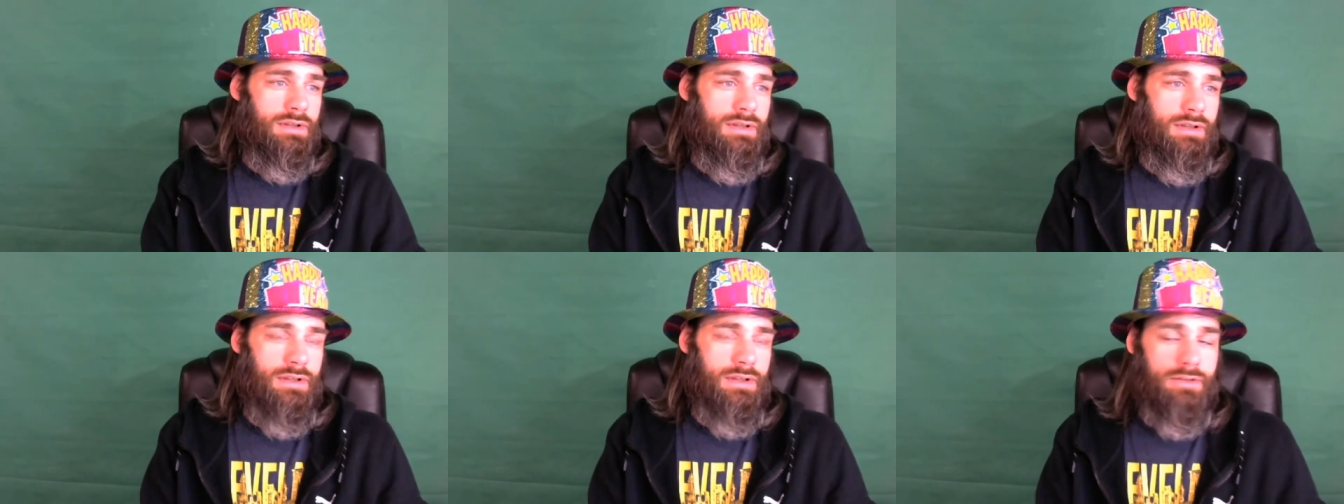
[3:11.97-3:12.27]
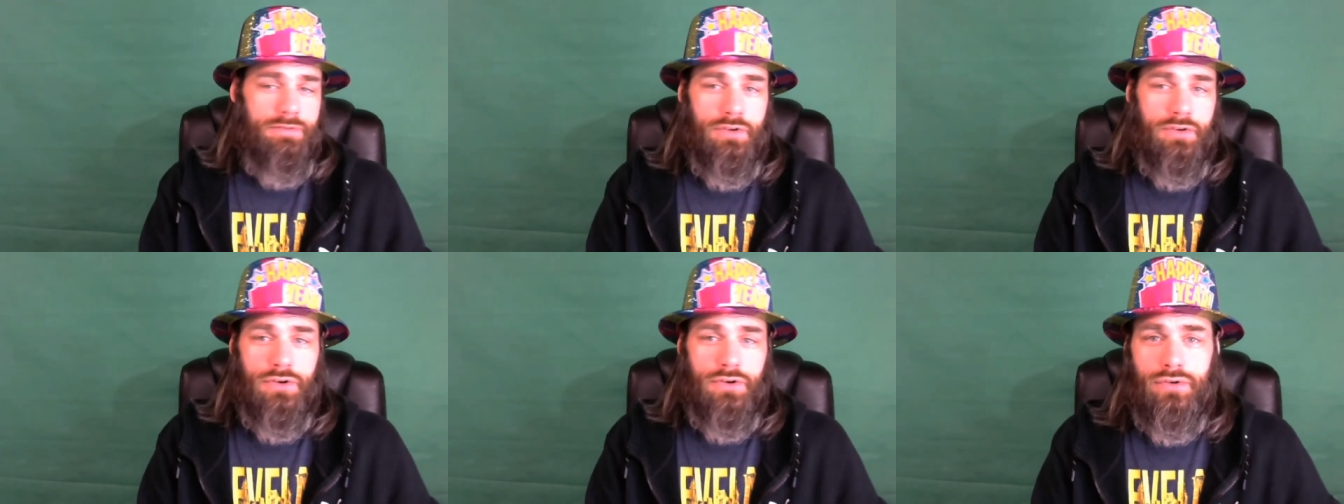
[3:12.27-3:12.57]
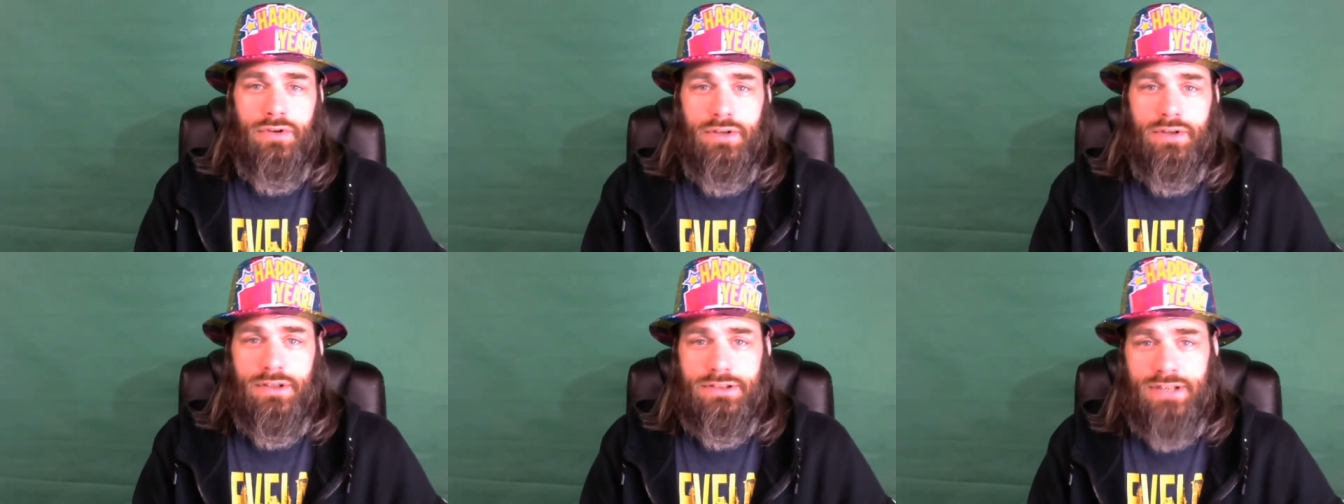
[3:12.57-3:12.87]
If you're
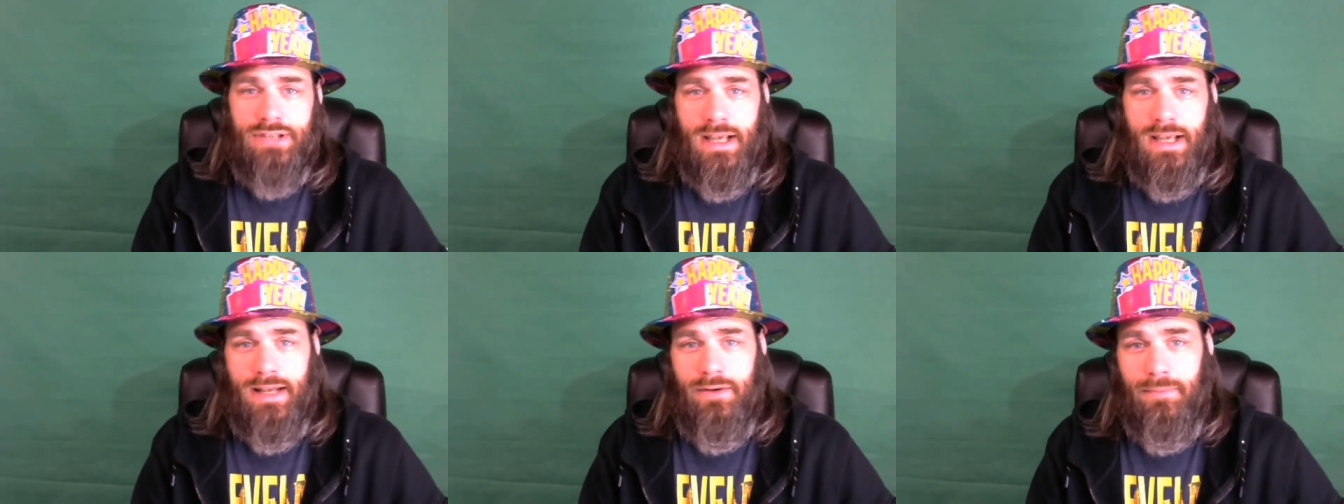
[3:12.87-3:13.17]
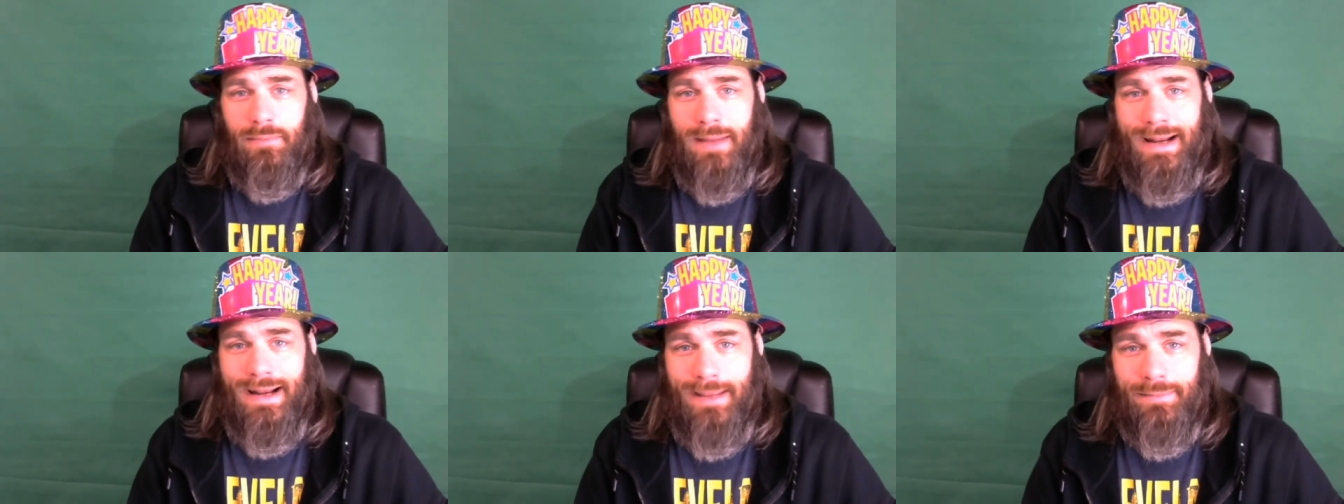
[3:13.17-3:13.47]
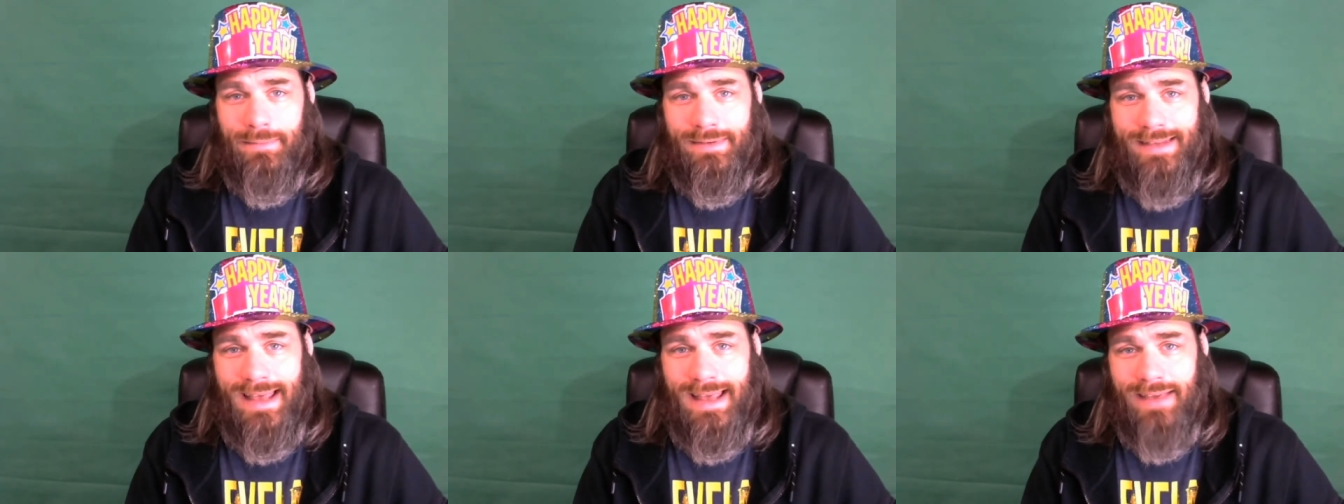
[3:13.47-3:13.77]
new to the channel, my
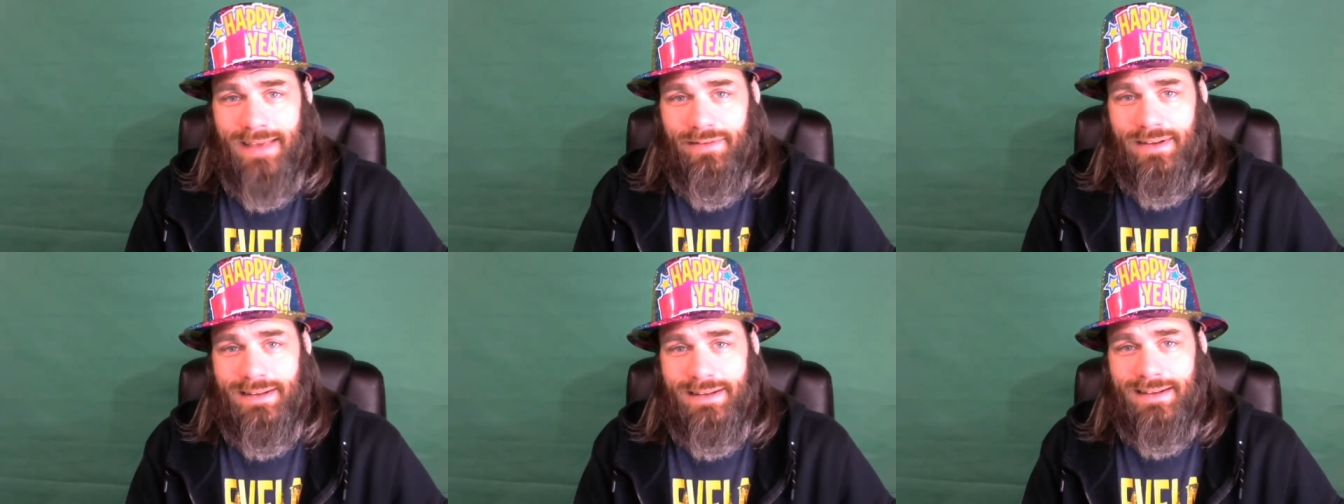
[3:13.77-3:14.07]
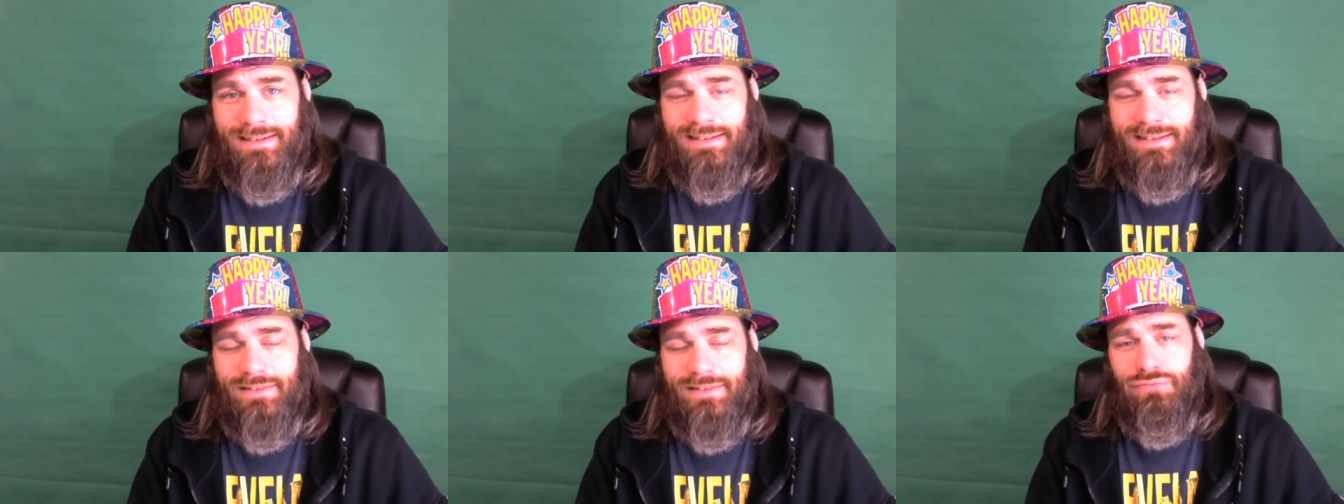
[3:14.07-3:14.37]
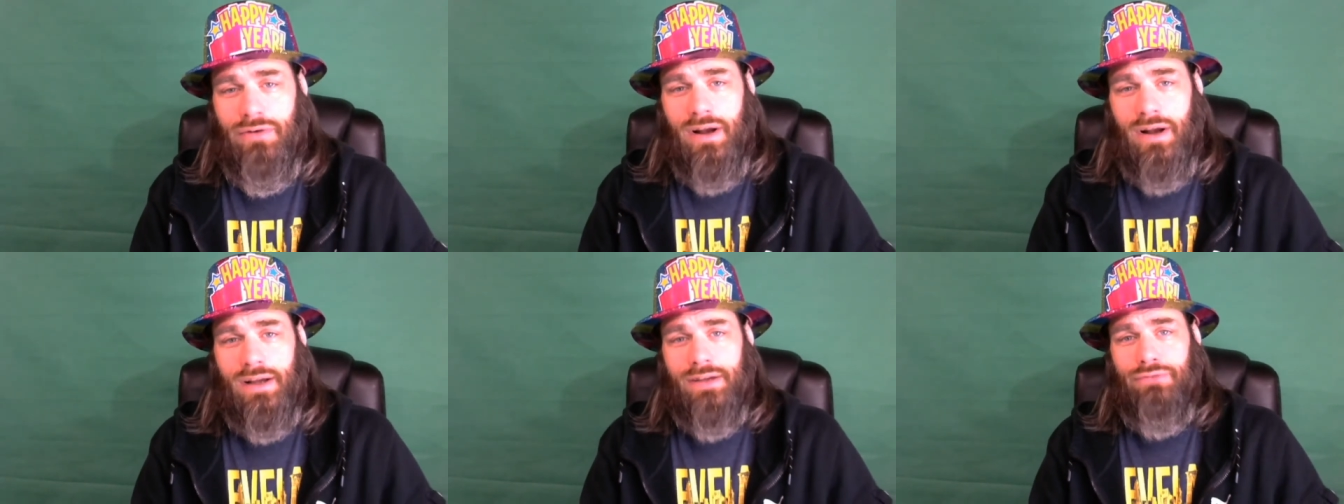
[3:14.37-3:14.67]
name's David. This is
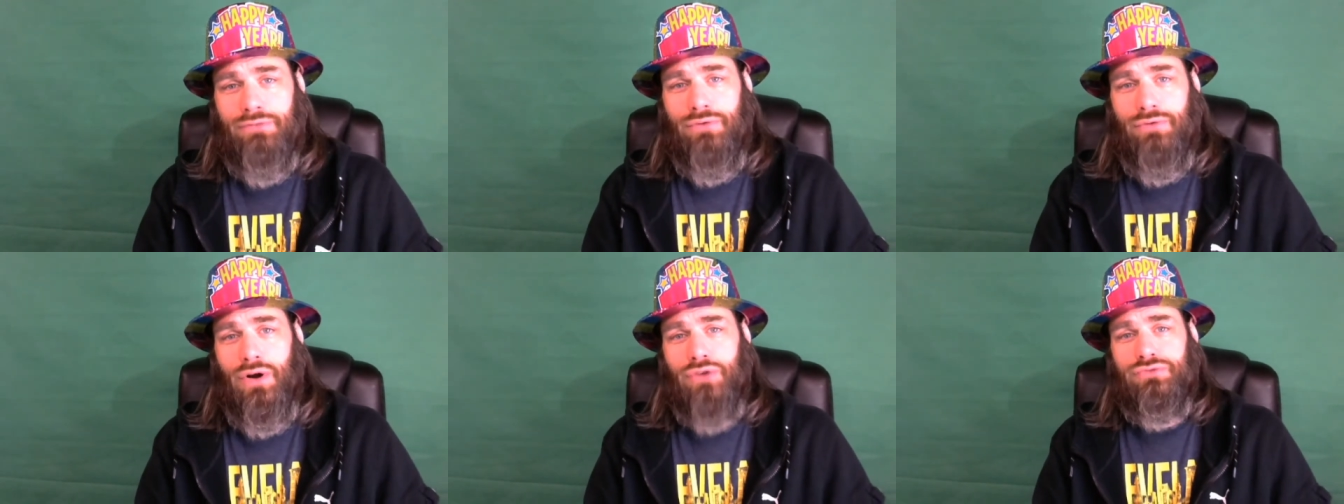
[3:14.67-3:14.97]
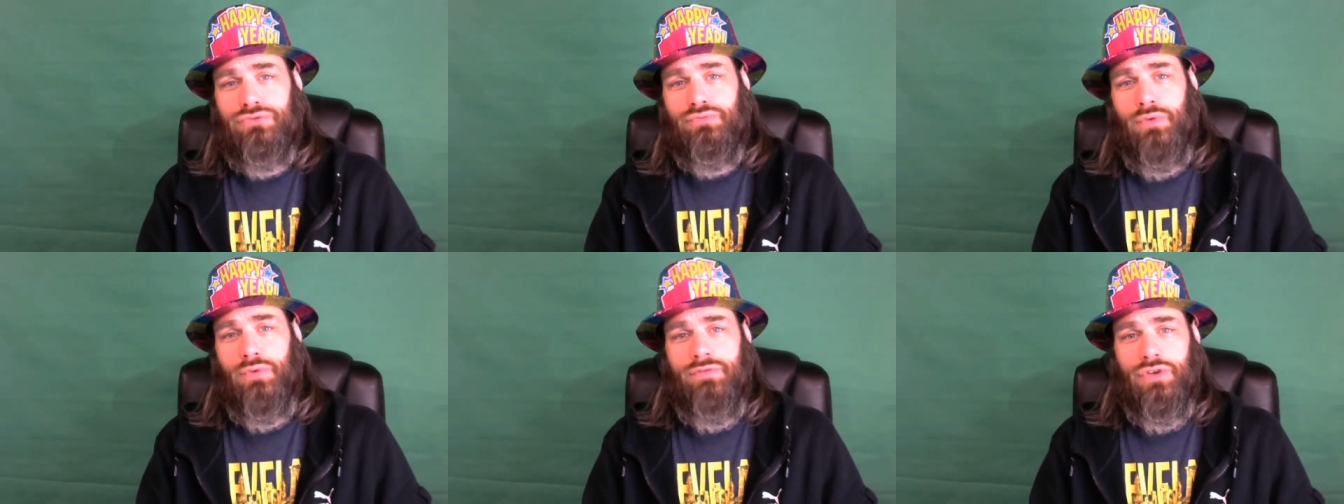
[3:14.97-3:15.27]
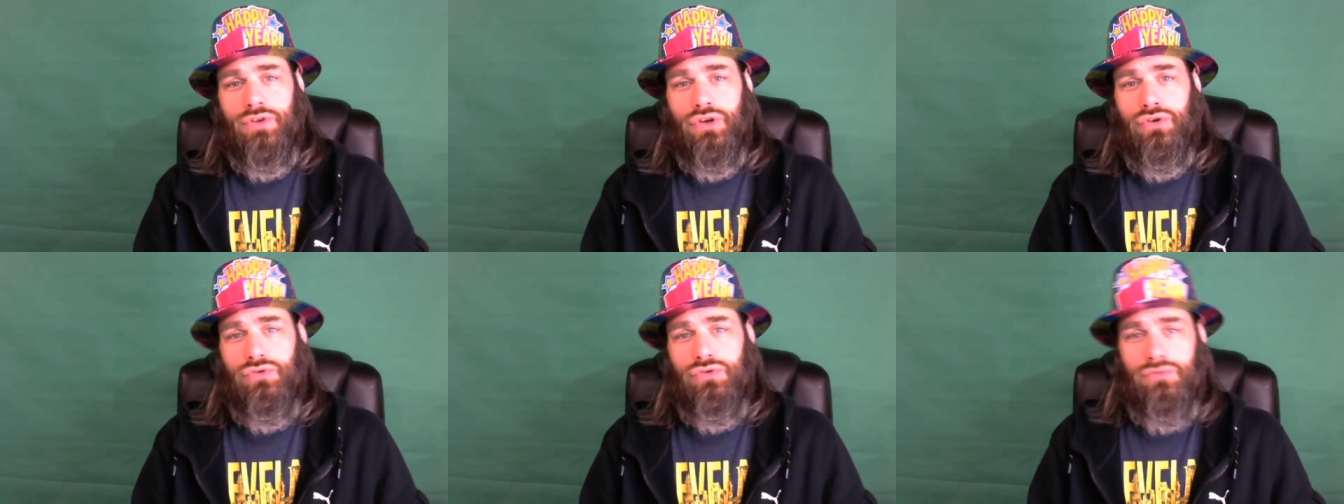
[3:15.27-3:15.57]
Ruggidro's
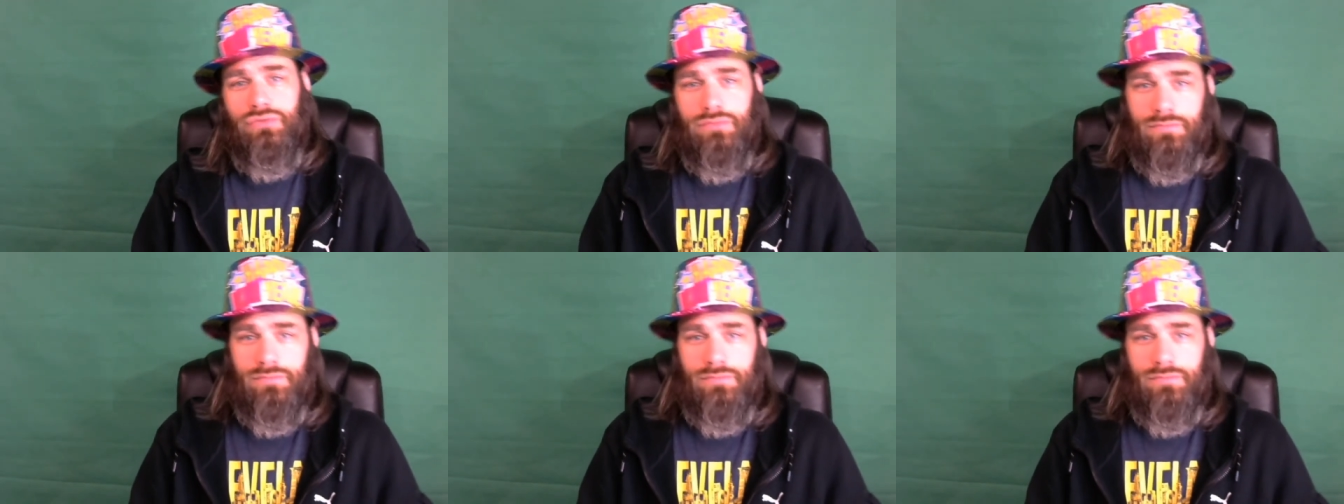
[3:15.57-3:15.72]
Review.